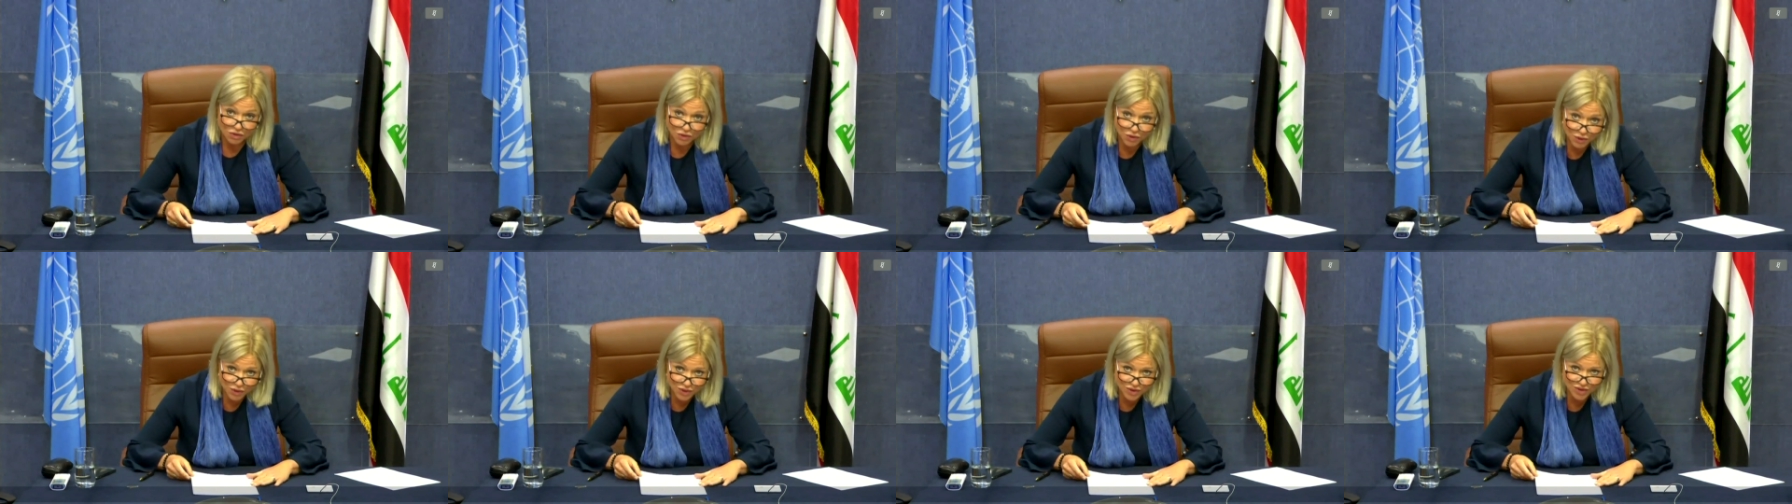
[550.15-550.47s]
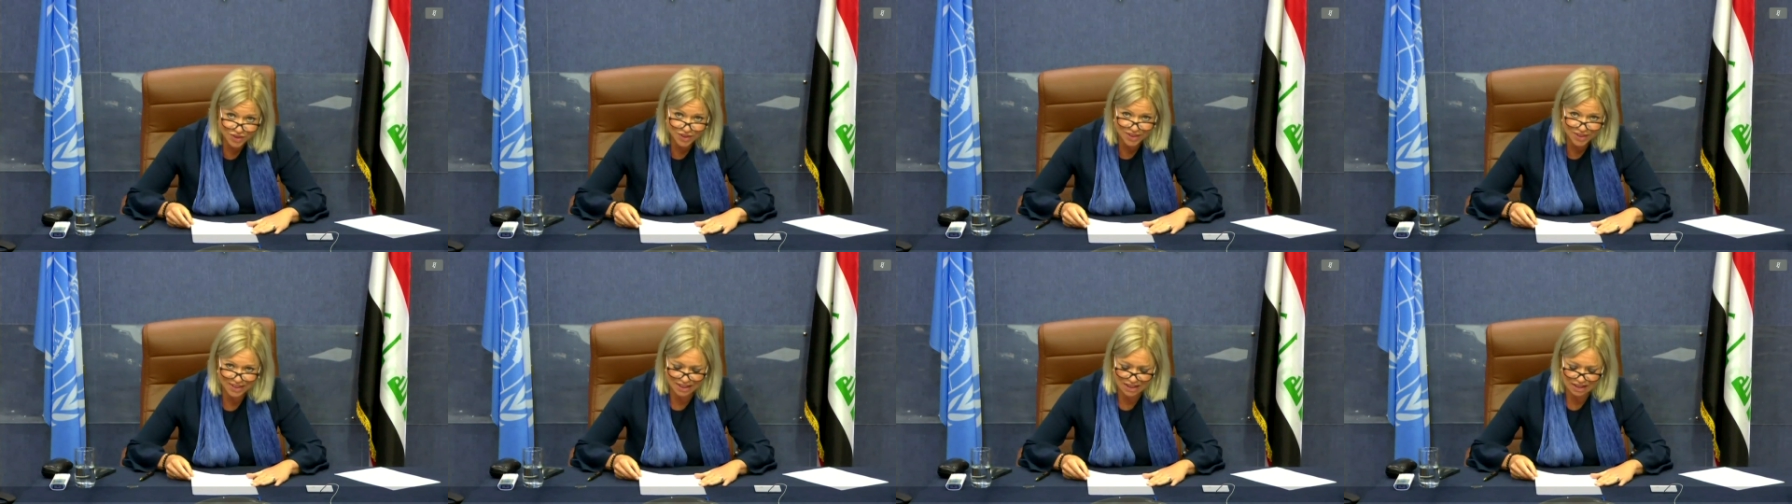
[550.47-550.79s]

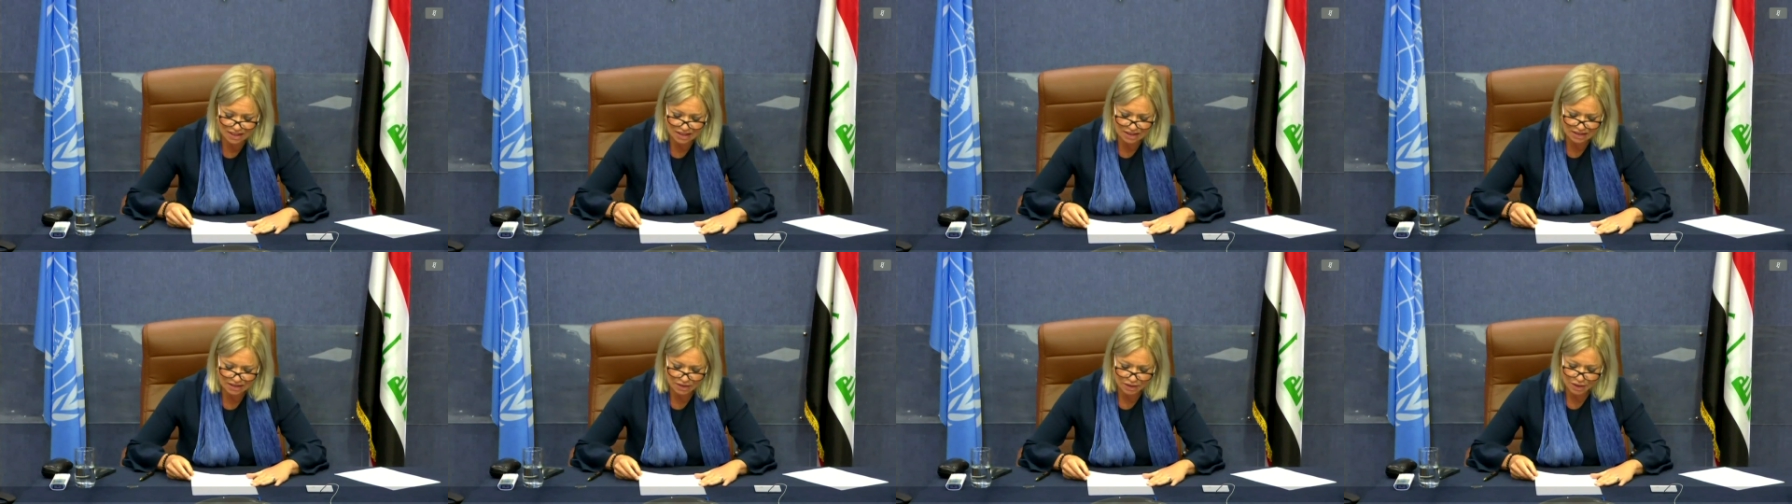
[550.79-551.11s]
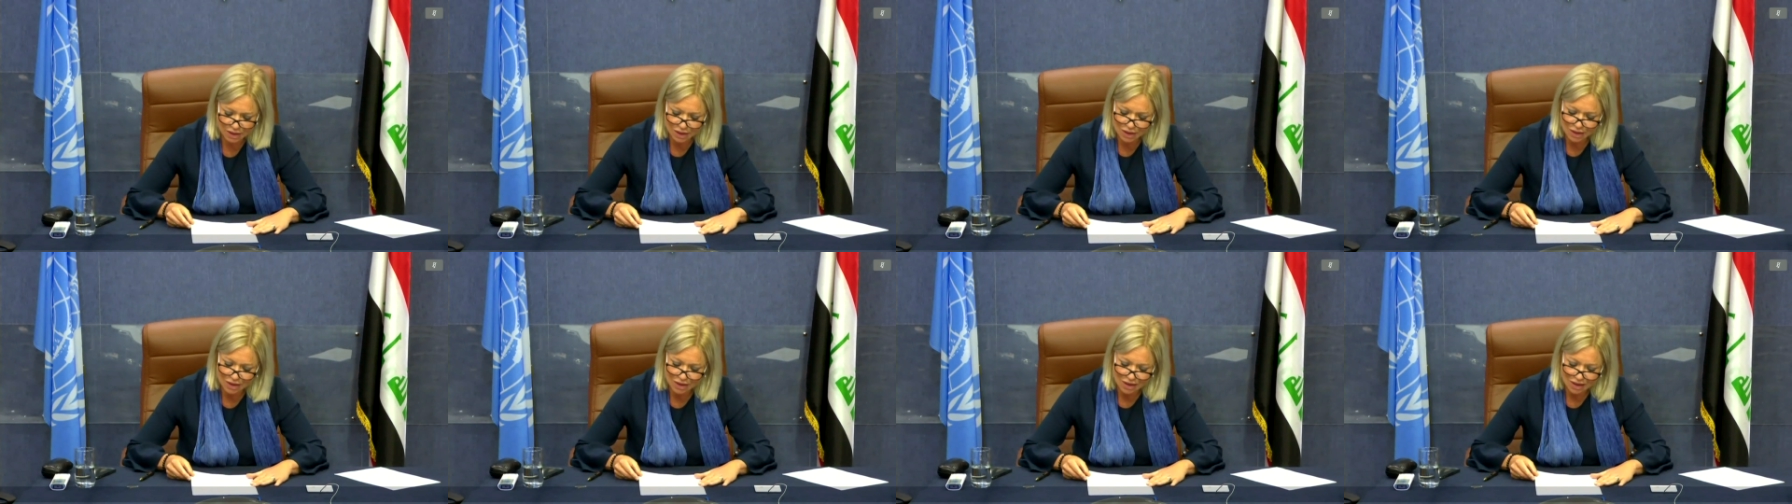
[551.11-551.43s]

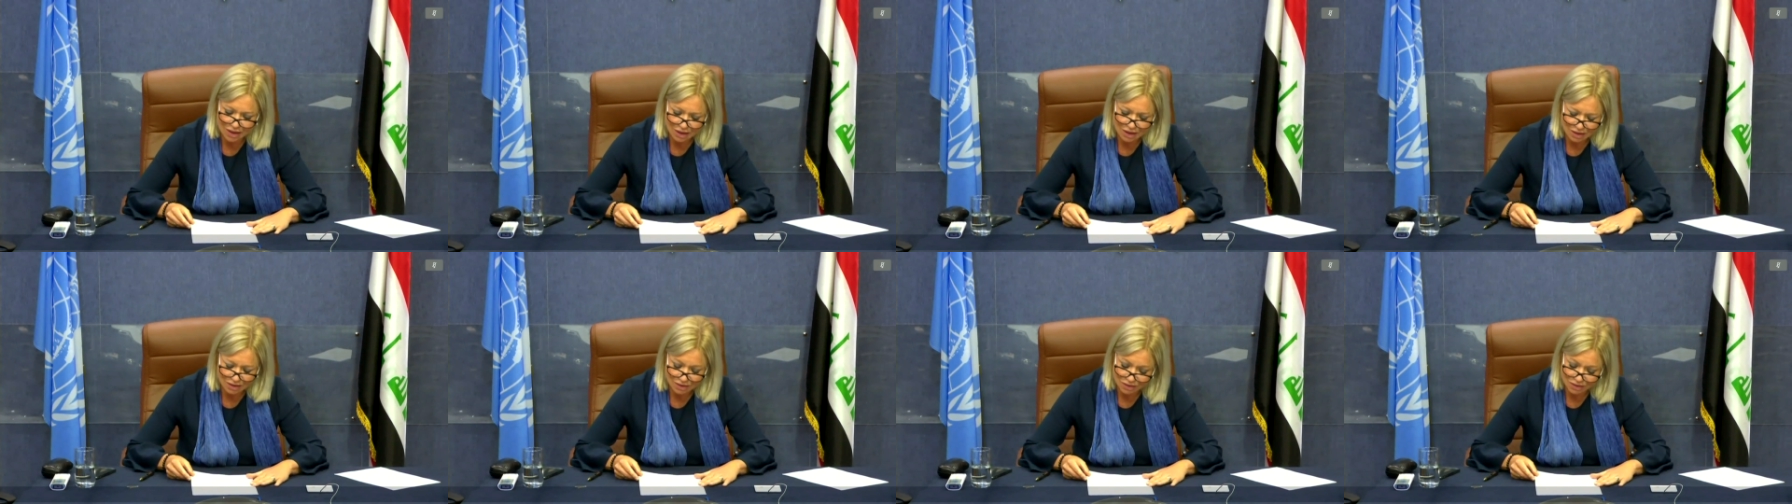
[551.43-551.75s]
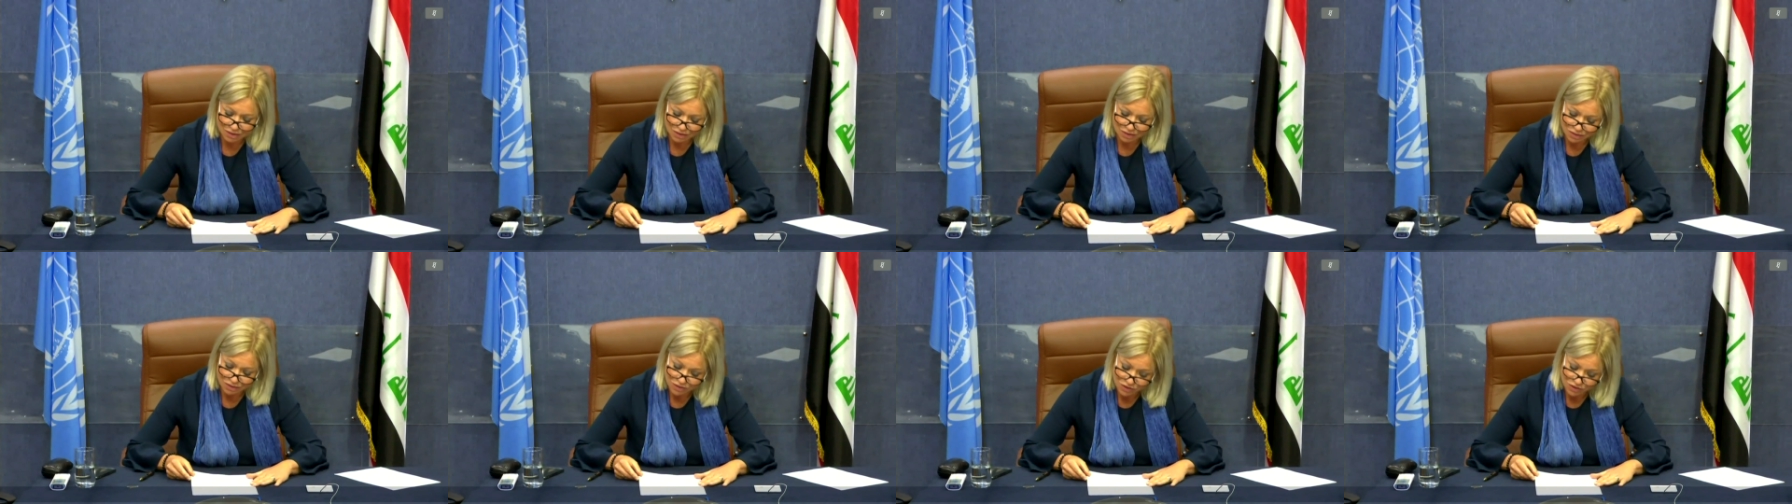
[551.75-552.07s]
Unfortunately,
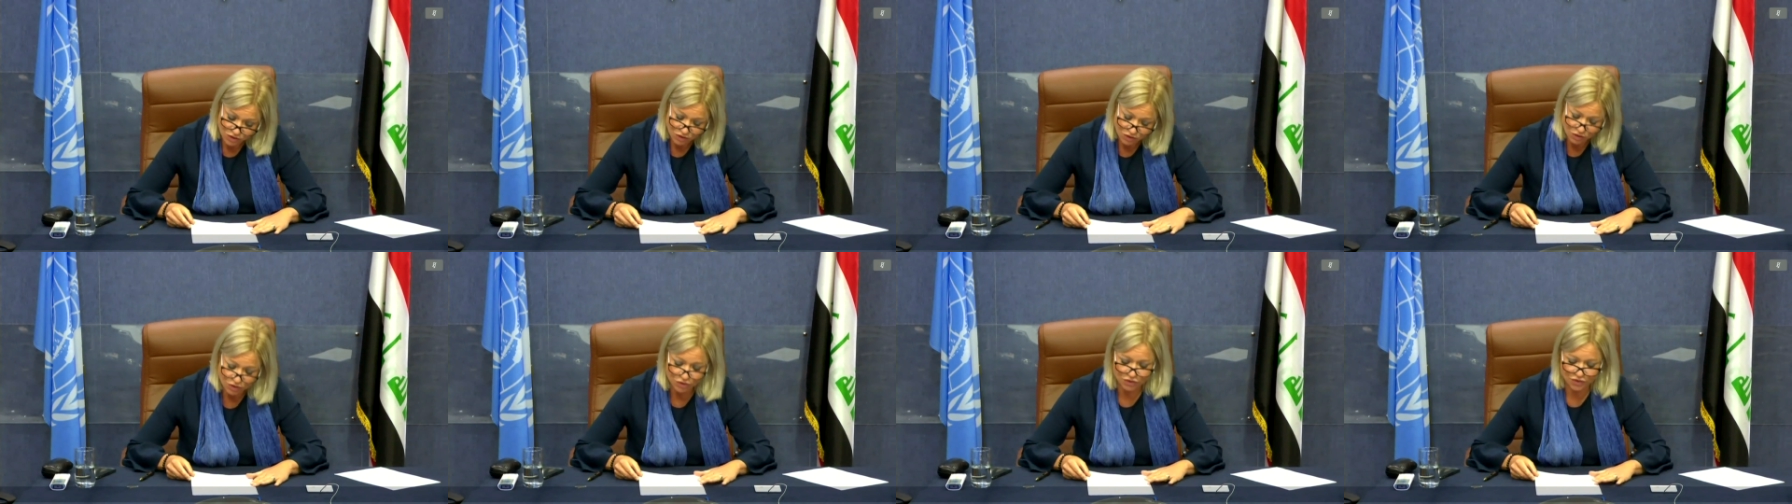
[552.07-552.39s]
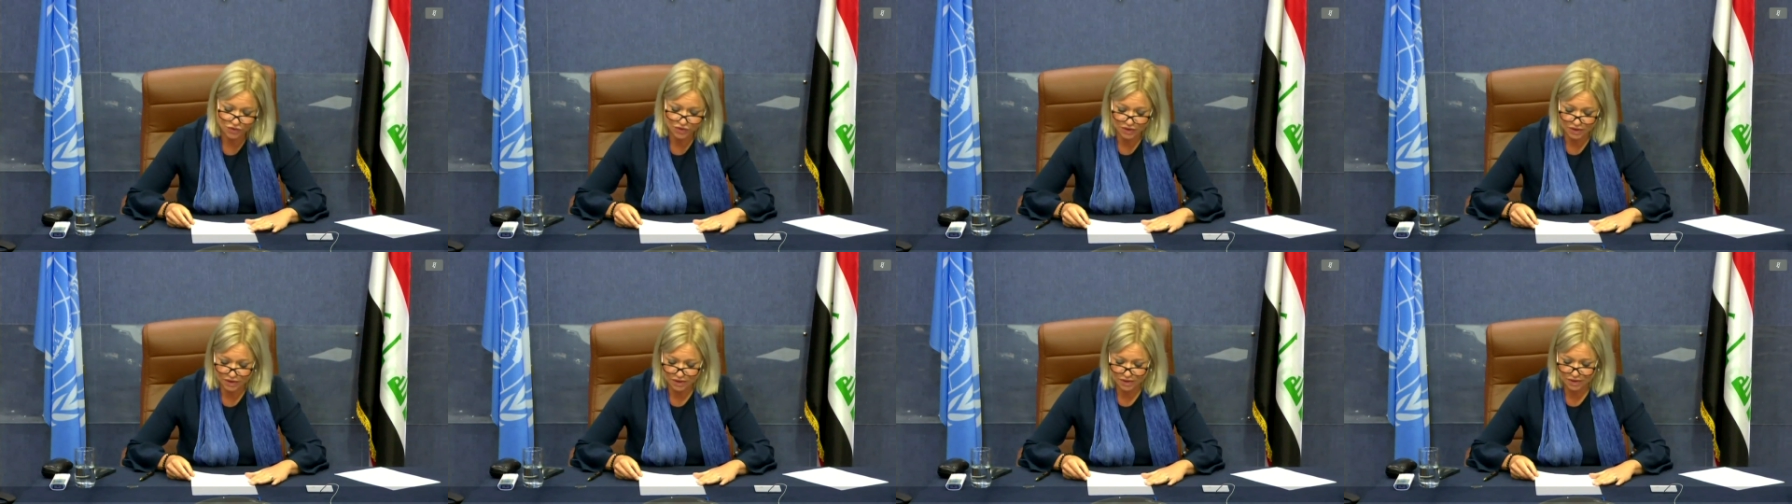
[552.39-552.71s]
so
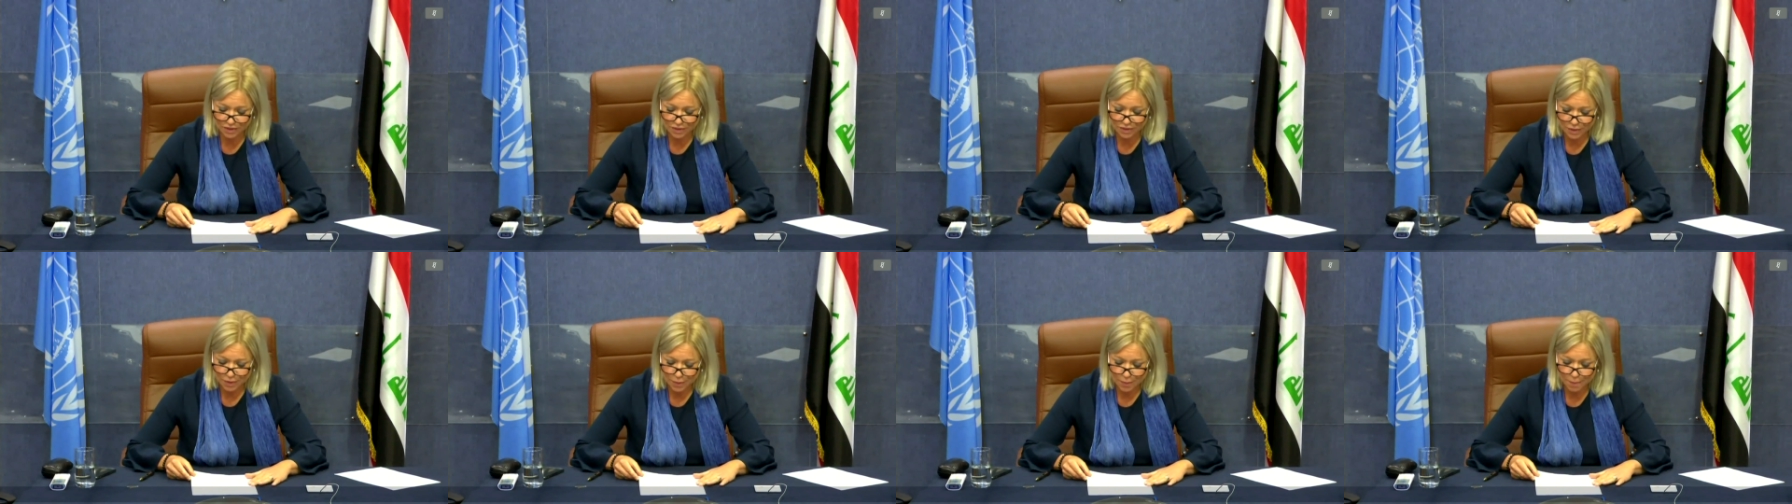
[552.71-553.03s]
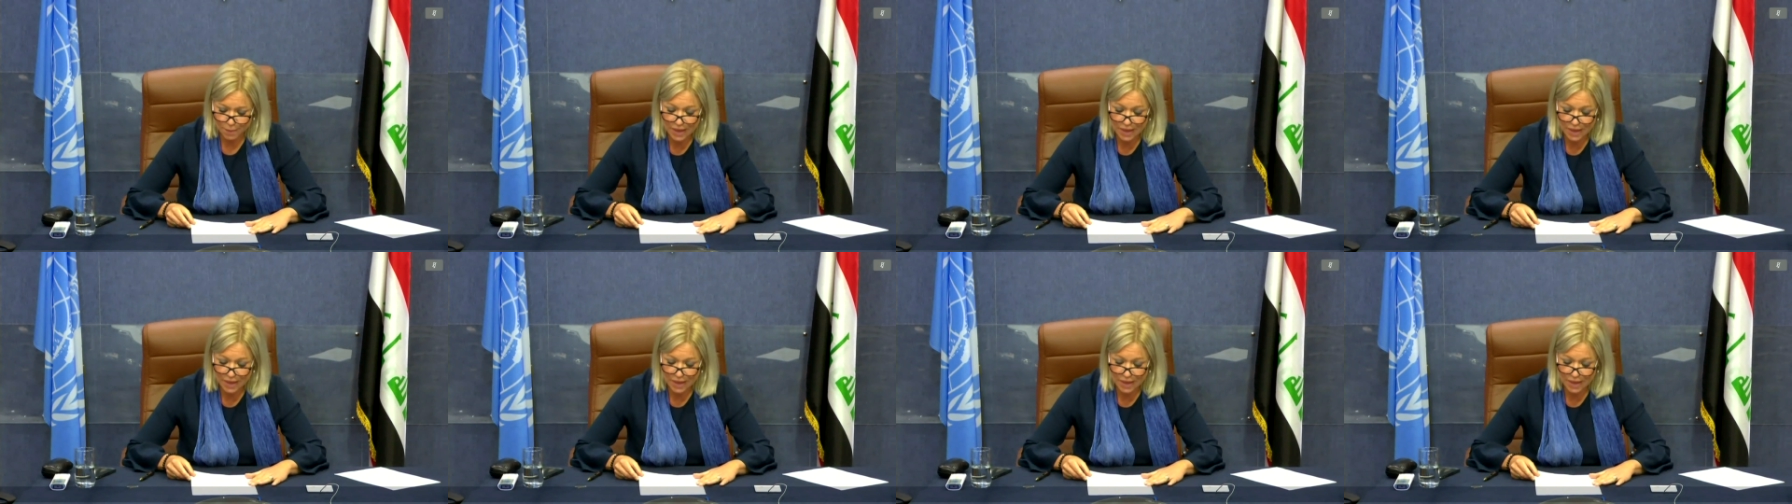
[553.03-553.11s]
far,